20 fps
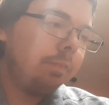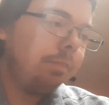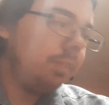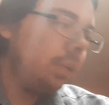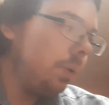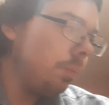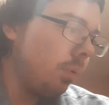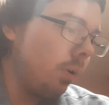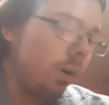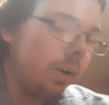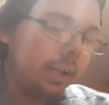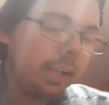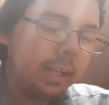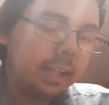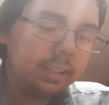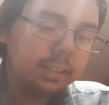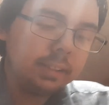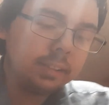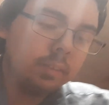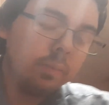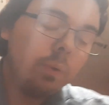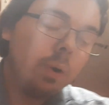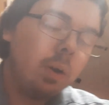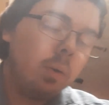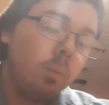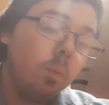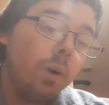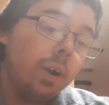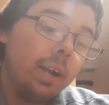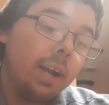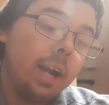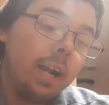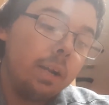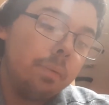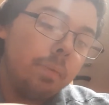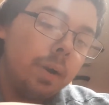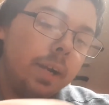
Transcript: flea markets. Well, one item I